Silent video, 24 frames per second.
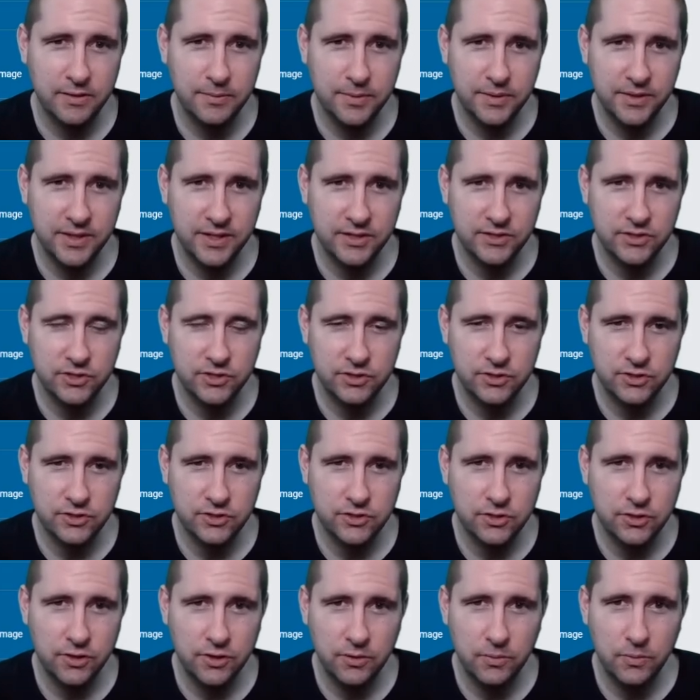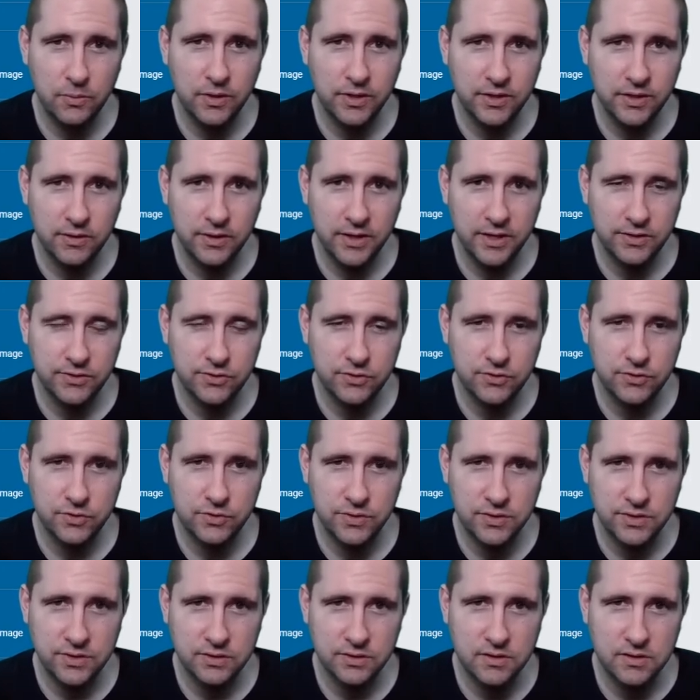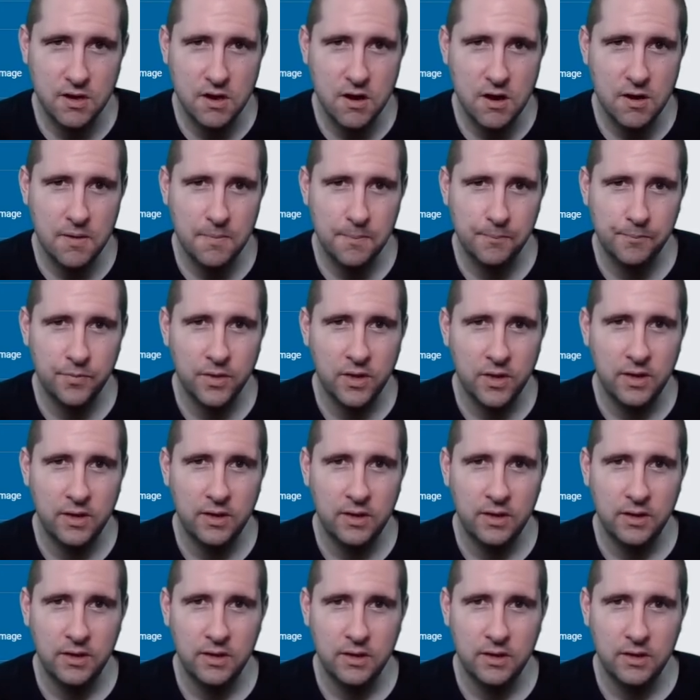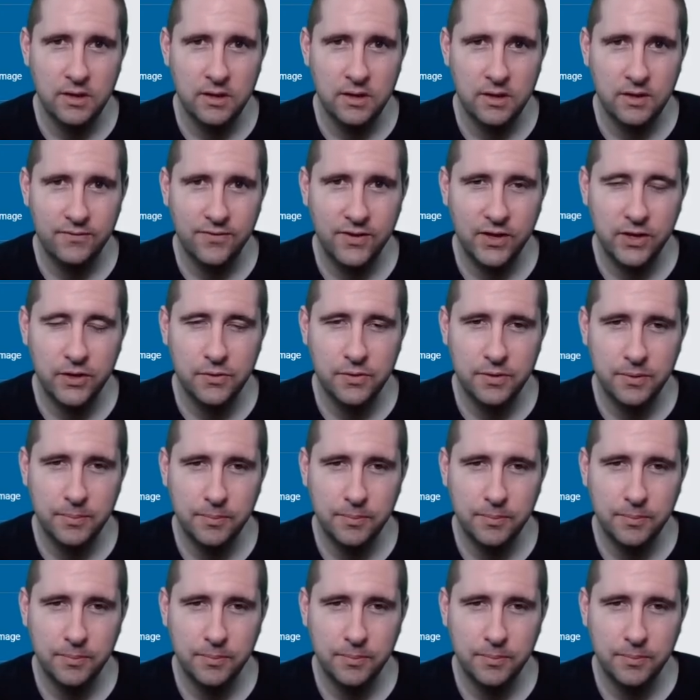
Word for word: but that's just to show you what your answer choices are. If I go into